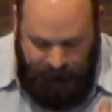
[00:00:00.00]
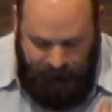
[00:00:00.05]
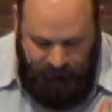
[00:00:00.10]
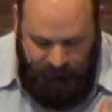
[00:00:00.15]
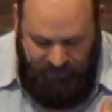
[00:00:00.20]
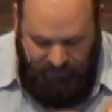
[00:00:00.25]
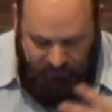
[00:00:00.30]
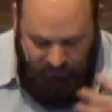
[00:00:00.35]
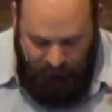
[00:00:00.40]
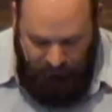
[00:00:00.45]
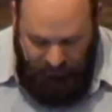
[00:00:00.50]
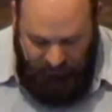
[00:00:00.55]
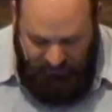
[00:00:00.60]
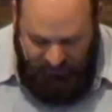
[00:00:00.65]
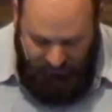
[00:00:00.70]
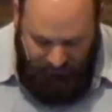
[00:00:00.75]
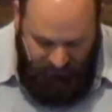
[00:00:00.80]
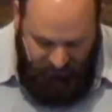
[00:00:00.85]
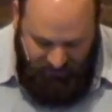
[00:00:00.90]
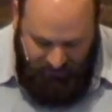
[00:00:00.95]
And you read
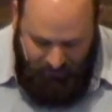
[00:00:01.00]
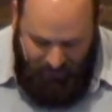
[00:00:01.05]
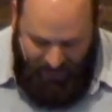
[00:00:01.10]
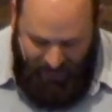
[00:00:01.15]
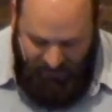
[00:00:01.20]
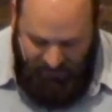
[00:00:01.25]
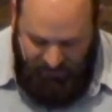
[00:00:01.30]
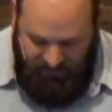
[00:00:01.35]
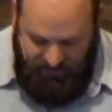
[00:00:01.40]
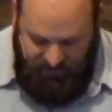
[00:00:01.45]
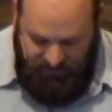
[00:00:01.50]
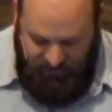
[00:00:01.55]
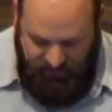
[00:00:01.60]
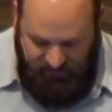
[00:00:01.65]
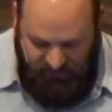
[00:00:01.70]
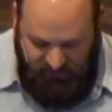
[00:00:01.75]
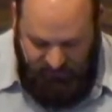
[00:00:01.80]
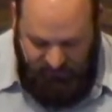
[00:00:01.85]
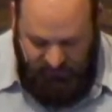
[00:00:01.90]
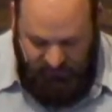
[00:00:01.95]
some of these
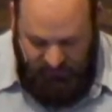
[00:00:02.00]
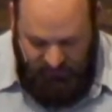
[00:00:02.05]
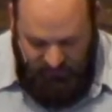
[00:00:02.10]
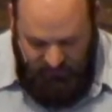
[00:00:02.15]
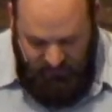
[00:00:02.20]
passages,